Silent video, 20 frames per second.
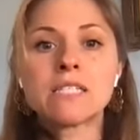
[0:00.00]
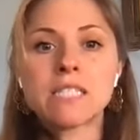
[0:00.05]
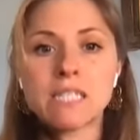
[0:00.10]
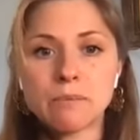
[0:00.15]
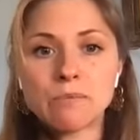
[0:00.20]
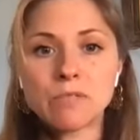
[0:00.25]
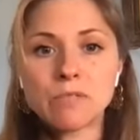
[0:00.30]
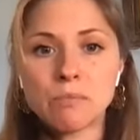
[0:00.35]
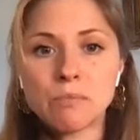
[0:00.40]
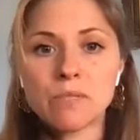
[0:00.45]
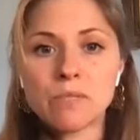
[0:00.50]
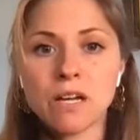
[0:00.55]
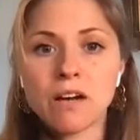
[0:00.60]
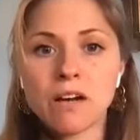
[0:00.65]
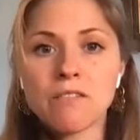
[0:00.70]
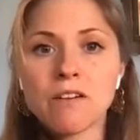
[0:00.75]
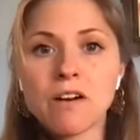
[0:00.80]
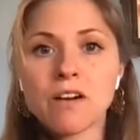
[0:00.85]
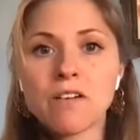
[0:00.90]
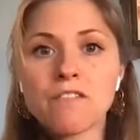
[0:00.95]
symptoms
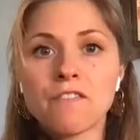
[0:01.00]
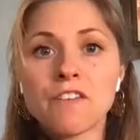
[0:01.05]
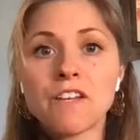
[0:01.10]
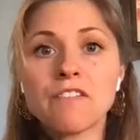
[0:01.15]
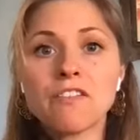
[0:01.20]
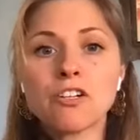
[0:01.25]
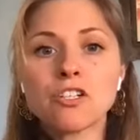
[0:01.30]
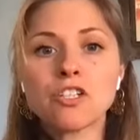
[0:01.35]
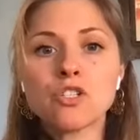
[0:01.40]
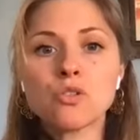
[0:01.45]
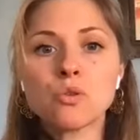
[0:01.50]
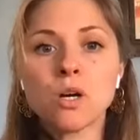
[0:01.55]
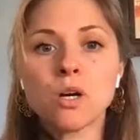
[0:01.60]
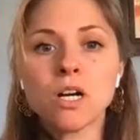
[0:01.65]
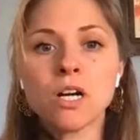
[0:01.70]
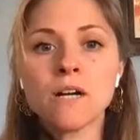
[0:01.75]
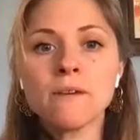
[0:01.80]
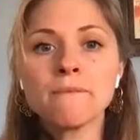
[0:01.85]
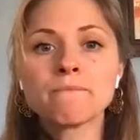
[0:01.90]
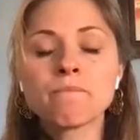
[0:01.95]
of a fever
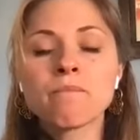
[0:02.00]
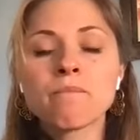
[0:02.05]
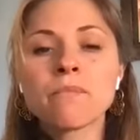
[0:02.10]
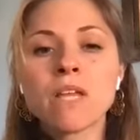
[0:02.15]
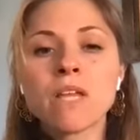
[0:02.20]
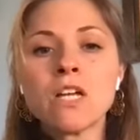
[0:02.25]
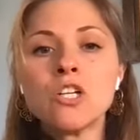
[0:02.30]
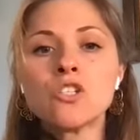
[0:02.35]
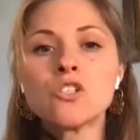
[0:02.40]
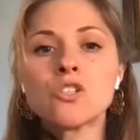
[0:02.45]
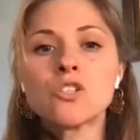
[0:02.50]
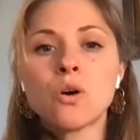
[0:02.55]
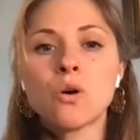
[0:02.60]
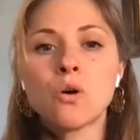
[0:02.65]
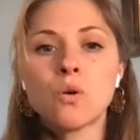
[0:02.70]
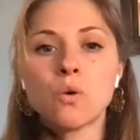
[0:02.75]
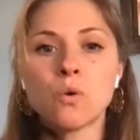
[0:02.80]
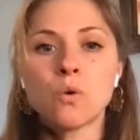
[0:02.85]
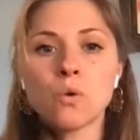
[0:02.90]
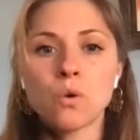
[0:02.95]
disorder.
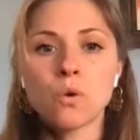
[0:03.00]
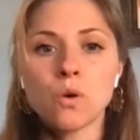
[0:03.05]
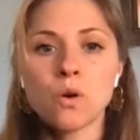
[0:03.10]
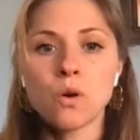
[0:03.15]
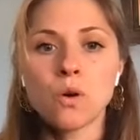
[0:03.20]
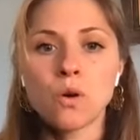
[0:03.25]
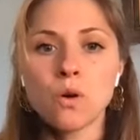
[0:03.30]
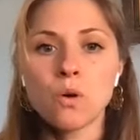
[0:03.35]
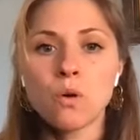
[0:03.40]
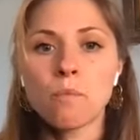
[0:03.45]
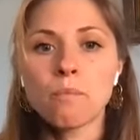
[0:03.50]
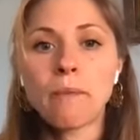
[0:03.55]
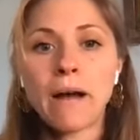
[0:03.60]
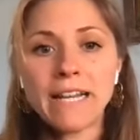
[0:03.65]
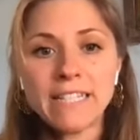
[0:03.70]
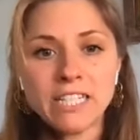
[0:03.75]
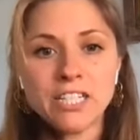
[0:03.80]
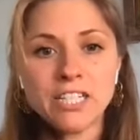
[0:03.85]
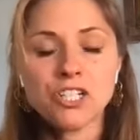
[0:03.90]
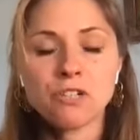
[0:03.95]
So my
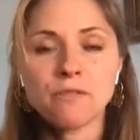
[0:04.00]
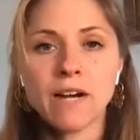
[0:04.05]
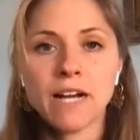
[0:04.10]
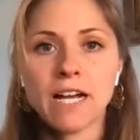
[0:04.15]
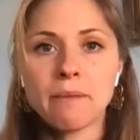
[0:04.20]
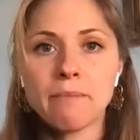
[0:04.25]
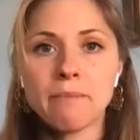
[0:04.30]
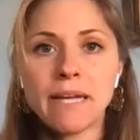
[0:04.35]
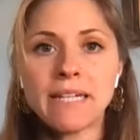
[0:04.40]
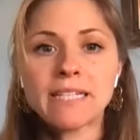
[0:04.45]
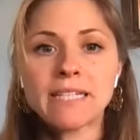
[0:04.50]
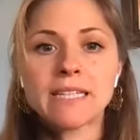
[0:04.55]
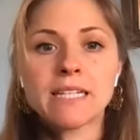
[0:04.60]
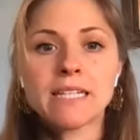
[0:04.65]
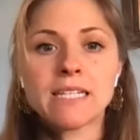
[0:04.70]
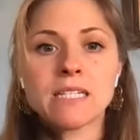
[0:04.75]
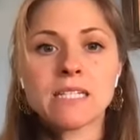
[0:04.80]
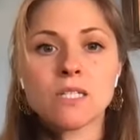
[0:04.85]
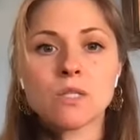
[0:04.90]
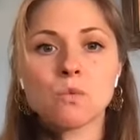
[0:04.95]
teacher recommended
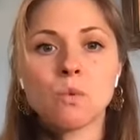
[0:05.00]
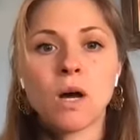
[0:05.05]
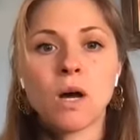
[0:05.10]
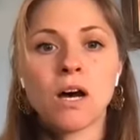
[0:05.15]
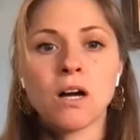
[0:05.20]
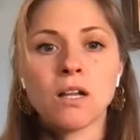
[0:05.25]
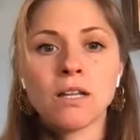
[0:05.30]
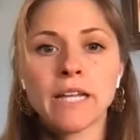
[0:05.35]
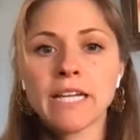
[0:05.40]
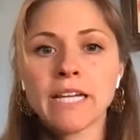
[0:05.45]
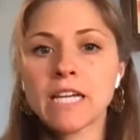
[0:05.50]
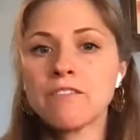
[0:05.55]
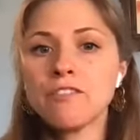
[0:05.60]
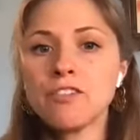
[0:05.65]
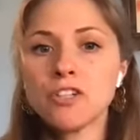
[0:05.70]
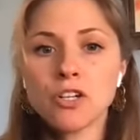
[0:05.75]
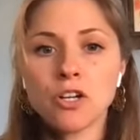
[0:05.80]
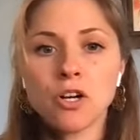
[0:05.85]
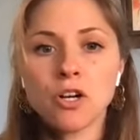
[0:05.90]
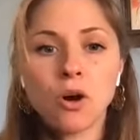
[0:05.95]
this as well. Like if
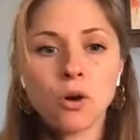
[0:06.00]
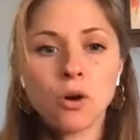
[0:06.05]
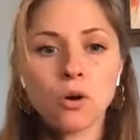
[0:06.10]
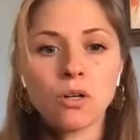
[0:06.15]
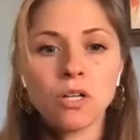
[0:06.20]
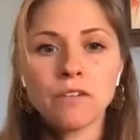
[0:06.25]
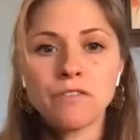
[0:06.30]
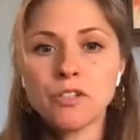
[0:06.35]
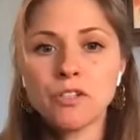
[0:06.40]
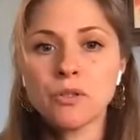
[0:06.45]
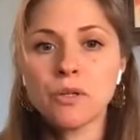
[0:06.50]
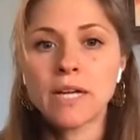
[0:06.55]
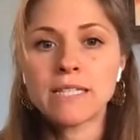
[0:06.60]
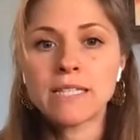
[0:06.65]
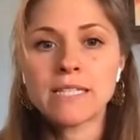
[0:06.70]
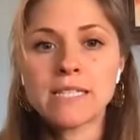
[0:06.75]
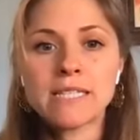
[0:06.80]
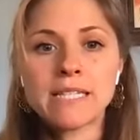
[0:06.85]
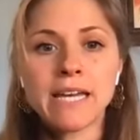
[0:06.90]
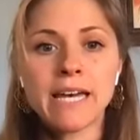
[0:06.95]
you're cold, if you get
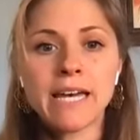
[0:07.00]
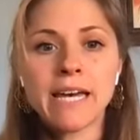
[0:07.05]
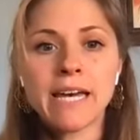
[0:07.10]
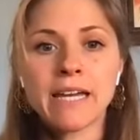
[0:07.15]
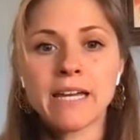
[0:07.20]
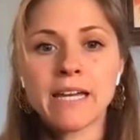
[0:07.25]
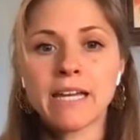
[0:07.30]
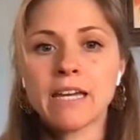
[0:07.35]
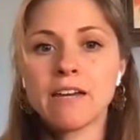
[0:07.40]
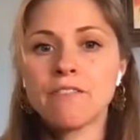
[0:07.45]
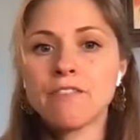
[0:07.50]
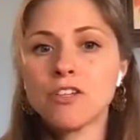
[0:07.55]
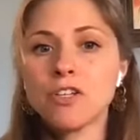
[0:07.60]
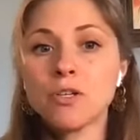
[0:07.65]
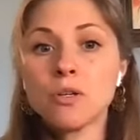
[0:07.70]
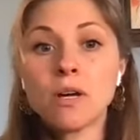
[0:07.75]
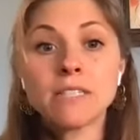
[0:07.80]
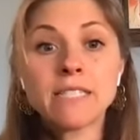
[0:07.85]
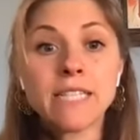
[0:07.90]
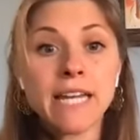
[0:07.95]
sick, if
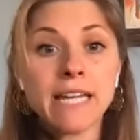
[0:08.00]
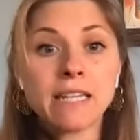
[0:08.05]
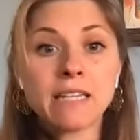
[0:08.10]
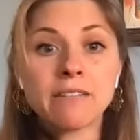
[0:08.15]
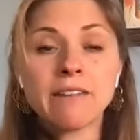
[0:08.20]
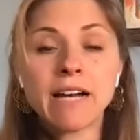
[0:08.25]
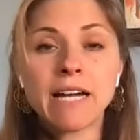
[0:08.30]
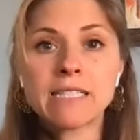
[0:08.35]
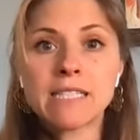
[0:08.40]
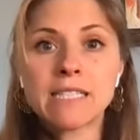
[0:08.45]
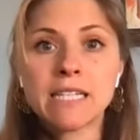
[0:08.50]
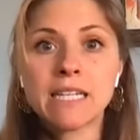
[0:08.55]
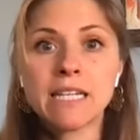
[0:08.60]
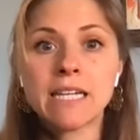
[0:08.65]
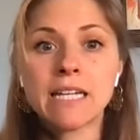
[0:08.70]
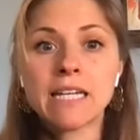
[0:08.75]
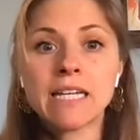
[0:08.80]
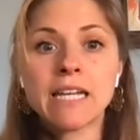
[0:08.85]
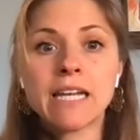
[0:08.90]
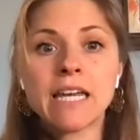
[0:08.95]
you take the
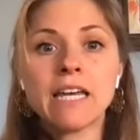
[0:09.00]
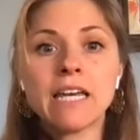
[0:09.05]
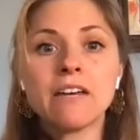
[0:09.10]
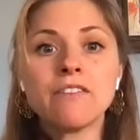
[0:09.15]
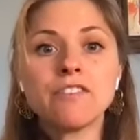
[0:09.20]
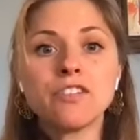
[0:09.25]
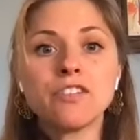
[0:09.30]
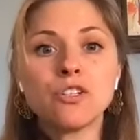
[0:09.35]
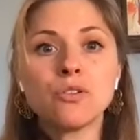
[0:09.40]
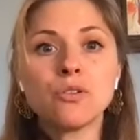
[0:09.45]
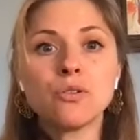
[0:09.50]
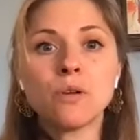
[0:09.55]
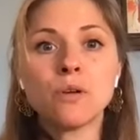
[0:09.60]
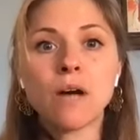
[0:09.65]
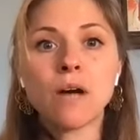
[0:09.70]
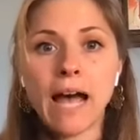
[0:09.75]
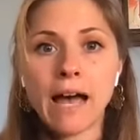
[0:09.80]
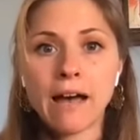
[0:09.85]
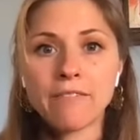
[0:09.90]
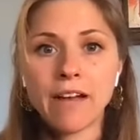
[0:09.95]
vaccine, if you
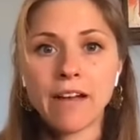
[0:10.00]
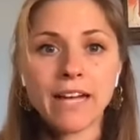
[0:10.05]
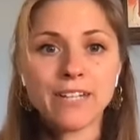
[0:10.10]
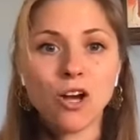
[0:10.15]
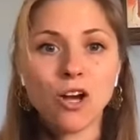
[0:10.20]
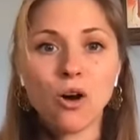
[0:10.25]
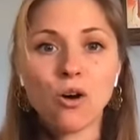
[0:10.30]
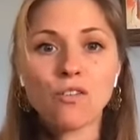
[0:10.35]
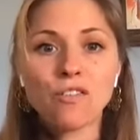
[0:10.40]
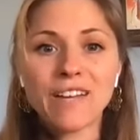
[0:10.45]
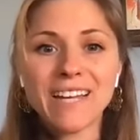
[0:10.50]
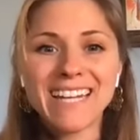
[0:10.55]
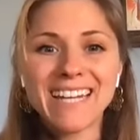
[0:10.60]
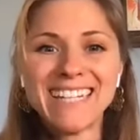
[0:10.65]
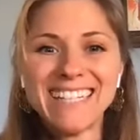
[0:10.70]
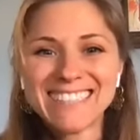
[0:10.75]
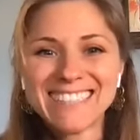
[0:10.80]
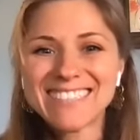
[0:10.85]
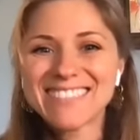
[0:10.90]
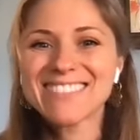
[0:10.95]
have had COVID,
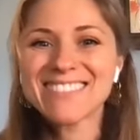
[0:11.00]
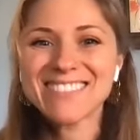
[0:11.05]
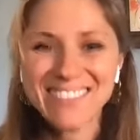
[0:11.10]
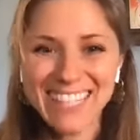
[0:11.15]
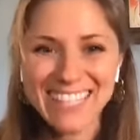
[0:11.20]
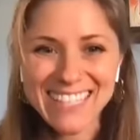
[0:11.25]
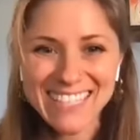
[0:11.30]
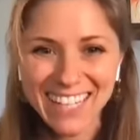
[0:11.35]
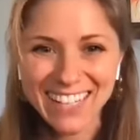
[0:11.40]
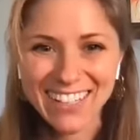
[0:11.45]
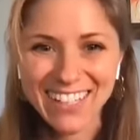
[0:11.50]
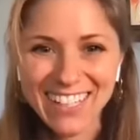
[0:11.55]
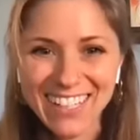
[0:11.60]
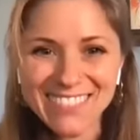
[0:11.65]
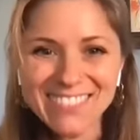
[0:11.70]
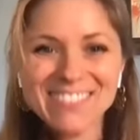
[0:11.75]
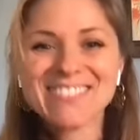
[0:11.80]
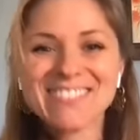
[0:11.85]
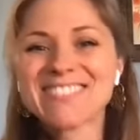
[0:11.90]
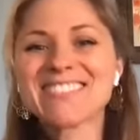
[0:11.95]
etc.,
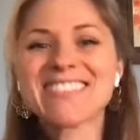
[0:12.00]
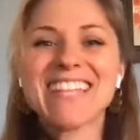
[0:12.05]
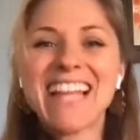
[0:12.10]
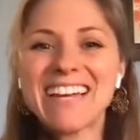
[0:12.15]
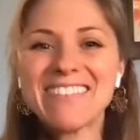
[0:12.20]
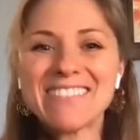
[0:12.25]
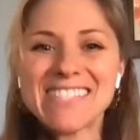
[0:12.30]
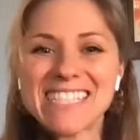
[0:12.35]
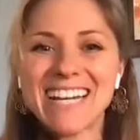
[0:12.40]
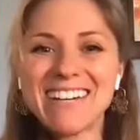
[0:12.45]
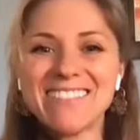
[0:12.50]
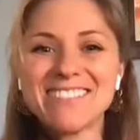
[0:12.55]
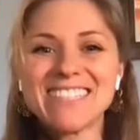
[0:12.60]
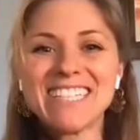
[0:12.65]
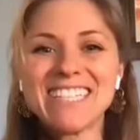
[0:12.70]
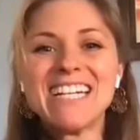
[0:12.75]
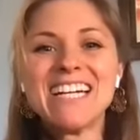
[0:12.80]
life stuff,